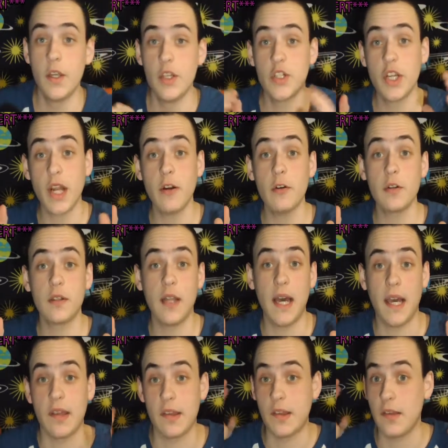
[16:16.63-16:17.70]
Shattered
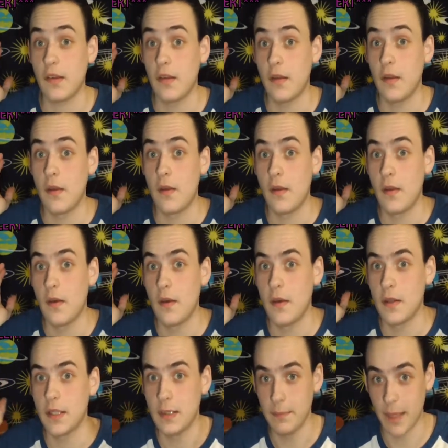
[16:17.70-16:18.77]
Glass
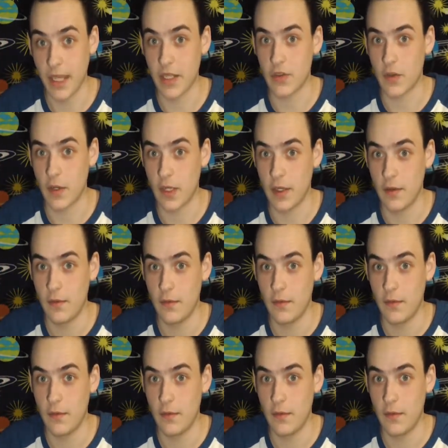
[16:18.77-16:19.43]
Megatron,